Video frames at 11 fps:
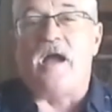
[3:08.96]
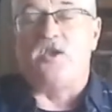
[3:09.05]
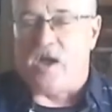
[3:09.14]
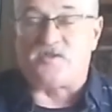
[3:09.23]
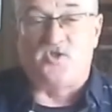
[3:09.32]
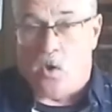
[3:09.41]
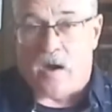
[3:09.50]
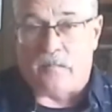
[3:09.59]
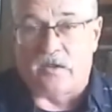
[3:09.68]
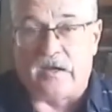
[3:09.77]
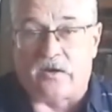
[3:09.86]
You guys know
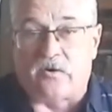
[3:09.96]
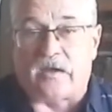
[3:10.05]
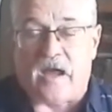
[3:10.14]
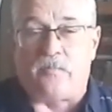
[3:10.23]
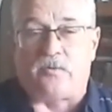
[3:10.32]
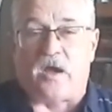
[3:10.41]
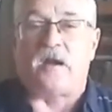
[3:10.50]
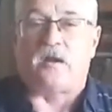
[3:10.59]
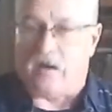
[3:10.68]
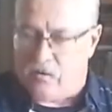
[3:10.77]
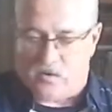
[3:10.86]
I'm a leader at Camp
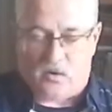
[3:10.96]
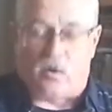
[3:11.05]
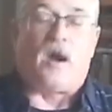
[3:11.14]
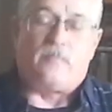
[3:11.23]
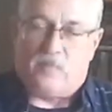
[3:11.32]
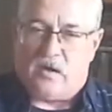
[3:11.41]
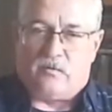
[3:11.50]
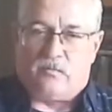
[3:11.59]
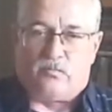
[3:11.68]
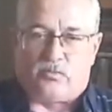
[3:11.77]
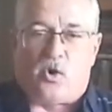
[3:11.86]
Oneida, or I'm a
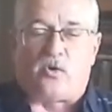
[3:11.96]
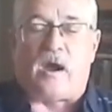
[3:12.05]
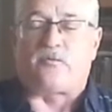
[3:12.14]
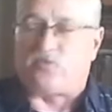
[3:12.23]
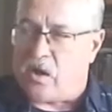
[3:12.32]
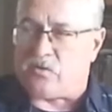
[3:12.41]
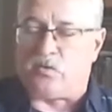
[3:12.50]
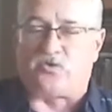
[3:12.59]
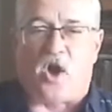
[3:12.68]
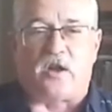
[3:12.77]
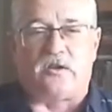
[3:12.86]
program director
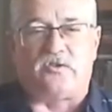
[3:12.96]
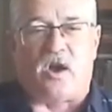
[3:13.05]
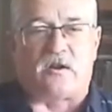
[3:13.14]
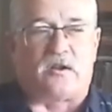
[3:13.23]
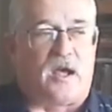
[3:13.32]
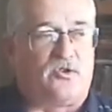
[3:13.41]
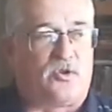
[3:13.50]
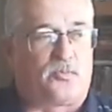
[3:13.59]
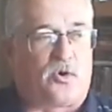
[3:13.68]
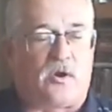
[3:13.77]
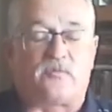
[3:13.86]
with Donna. Donna and I do the
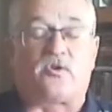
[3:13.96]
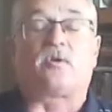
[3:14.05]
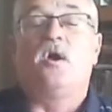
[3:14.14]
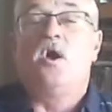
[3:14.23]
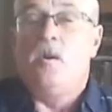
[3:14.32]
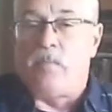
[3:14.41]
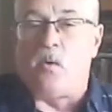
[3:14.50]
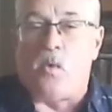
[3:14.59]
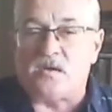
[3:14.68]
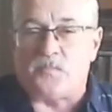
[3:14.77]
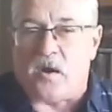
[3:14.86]
program director. But
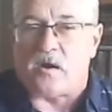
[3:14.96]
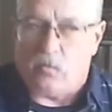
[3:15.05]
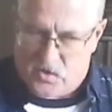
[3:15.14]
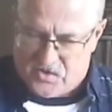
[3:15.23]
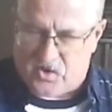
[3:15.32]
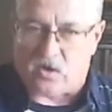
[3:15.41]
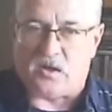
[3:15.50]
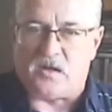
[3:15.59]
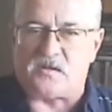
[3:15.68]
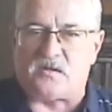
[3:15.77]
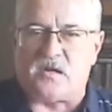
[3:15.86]
once upon a time, we
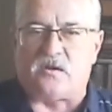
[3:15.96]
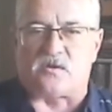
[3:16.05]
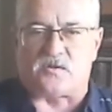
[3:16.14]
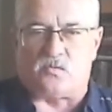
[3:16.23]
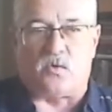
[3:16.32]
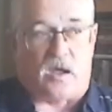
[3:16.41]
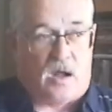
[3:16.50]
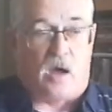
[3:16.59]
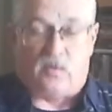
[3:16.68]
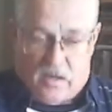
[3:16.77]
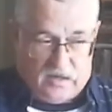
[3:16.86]
started as leaders, and
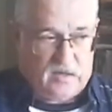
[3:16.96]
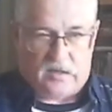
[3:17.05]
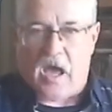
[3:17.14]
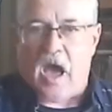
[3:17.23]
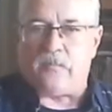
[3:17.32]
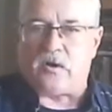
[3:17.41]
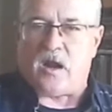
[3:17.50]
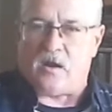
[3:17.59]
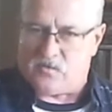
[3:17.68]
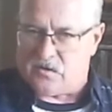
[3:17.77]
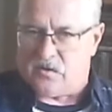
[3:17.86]
I, like in a cabin, and
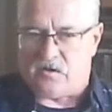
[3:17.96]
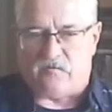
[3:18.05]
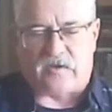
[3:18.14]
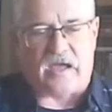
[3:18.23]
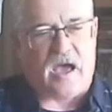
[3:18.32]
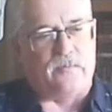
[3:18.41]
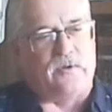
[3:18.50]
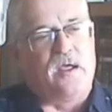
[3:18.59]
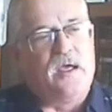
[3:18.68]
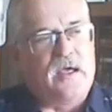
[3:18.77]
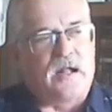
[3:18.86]
I was a leader of a cabin.
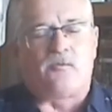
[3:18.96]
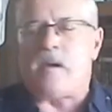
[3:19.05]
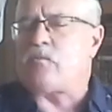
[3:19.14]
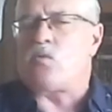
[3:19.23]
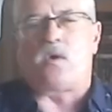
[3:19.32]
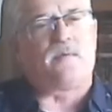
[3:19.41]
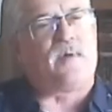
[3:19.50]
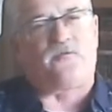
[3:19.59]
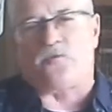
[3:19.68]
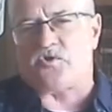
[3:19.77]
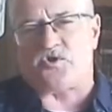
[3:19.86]
And I remember one of my
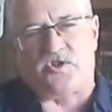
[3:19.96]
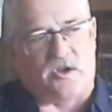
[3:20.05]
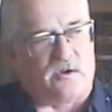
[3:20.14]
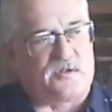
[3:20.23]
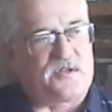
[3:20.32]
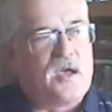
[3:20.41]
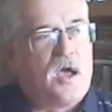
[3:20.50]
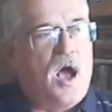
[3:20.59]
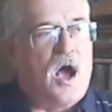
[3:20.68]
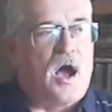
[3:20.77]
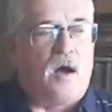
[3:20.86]
first years,
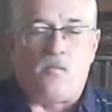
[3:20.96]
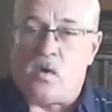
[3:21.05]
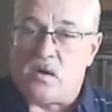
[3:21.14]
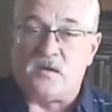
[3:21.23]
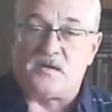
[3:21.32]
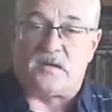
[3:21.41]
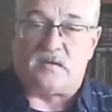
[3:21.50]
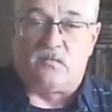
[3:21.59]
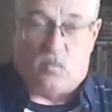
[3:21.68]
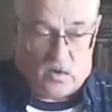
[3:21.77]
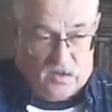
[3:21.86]
one of
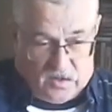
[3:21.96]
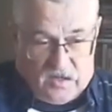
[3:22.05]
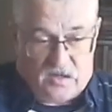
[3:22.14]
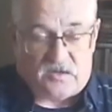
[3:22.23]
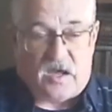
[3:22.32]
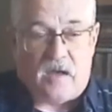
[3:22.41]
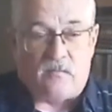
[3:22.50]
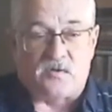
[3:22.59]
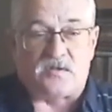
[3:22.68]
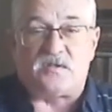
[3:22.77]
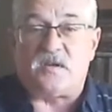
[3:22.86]
the kids came
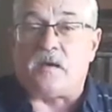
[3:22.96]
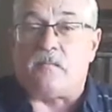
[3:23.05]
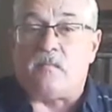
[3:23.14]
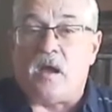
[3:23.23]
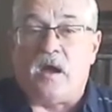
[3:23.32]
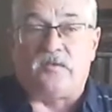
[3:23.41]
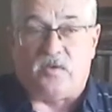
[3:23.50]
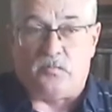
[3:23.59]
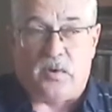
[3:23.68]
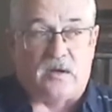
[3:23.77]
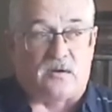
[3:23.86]
was Tim
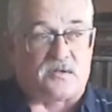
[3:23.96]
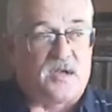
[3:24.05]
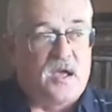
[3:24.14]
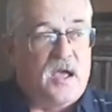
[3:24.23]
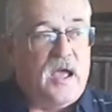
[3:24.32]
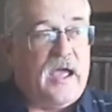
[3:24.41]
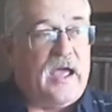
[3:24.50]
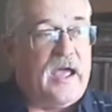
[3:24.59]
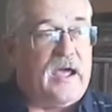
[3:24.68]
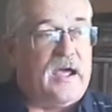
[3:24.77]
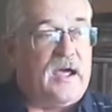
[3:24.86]
Peters,
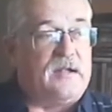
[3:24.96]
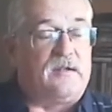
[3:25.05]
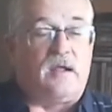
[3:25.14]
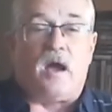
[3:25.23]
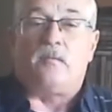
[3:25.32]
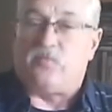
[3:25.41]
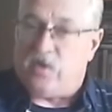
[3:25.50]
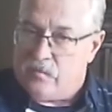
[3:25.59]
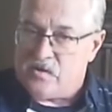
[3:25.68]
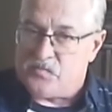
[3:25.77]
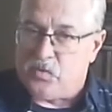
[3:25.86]
and
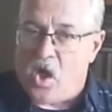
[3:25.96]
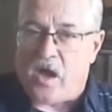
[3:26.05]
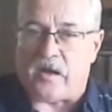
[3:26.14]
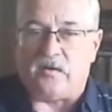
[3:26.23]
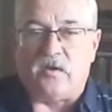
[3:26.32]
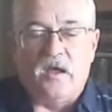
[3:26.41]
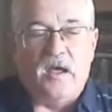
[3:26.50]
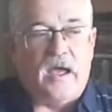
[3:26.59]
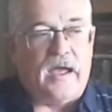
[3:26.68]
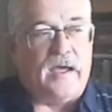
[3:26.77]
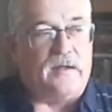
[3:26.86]
Tim is blind.
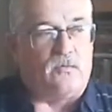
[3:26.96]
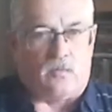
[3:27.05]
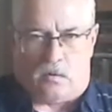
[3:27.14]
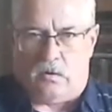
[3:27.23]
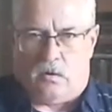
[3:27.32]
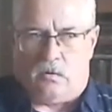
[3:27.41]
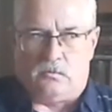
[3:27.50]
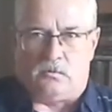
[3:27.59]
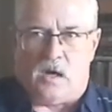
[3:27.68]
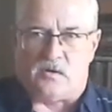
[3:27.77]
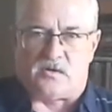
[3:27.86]
And,
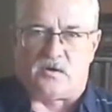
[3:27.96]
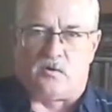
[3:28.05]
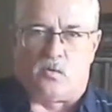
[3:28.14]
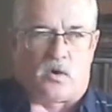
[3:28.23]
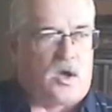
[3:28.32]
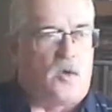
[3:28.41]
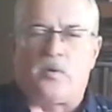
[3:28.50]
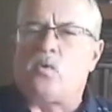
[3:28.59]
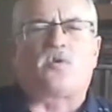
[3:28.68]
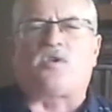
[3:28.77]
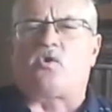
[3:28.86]
how's this going to work out? But
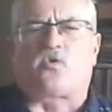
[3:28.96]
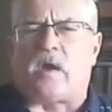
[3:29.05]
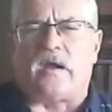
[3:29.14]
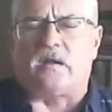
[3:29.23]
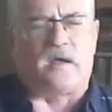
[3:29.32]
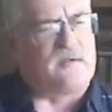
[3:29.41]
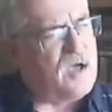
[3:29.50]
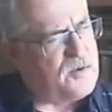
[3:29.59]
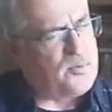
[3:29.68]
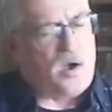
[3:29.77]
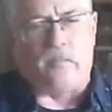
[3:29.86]
it worked out great. Like,
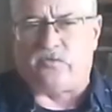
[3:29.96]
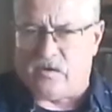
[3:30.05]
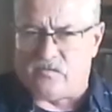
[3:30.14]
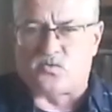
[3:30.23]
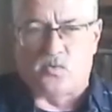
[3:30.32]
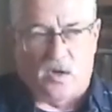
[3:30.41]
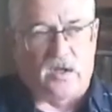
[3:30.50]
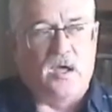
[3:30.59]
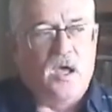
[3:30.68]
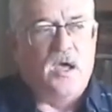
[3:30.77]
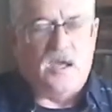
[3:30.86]
not a problem. Tim's
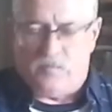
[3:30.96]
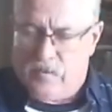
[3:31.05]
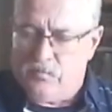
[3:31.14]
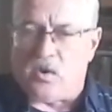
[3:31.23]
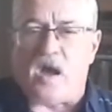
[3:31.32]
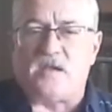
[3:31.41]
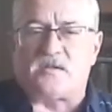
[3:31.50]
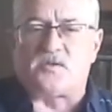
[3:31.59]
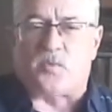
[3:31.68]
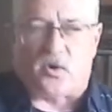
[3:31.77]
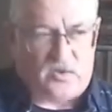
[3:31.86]
really, he's been blind
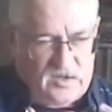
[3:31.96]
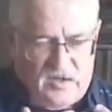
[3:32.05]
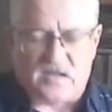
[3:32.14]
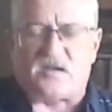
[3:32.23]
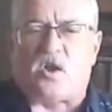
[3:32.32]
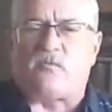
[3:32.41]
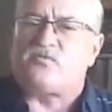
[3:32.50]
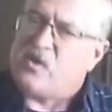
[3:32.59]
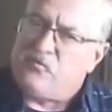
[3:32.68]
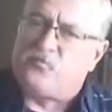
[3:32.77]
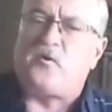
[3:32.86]
since birth. He takes care of
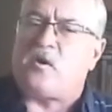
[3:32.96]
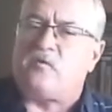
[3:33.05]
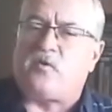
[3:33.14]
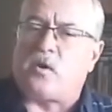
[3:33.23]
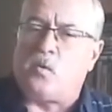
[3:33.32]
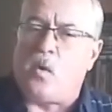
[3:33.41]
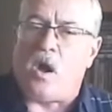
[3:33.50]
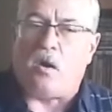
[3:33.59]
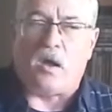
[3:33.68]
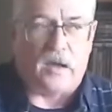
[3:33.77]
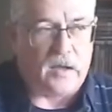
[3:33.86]
himself very, very
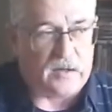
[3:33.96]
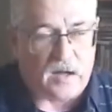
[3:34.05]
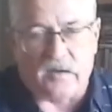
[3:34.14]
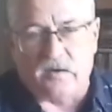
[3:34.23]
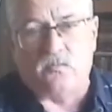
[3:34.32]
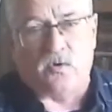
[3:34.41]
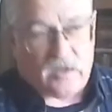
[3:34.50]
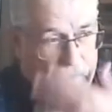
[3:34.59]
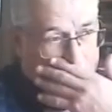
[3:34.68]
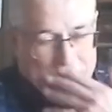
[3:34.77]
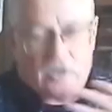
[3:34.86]
well. And I didn't
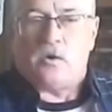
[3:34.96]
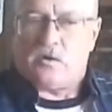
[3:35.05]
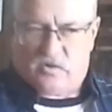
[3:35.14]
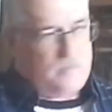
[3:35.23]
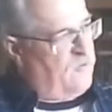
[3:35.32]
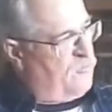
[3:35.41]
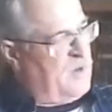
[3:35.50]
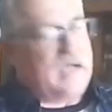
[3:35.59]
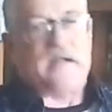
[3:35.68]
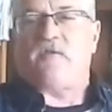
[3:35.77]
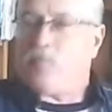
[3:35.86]
really, Tim,
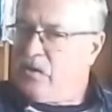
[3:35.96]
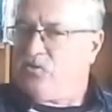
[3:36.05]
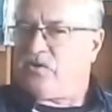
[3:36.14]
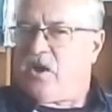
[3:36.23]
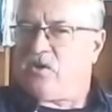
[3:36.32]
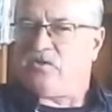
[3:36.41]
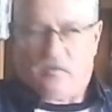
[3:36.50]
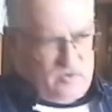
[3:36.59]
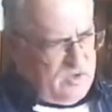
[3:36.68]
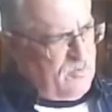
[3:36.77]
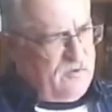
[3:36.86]
everybody took care of Tim.
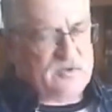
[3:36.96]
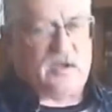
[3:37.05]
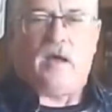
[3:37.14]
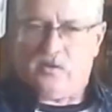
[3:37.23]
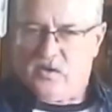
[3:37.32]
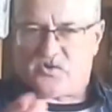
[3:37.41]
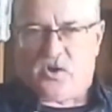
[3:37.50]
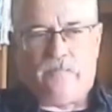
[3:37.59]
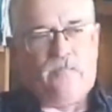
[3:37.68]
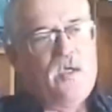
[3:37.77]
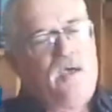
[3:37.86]
Tim, yeah, that's good.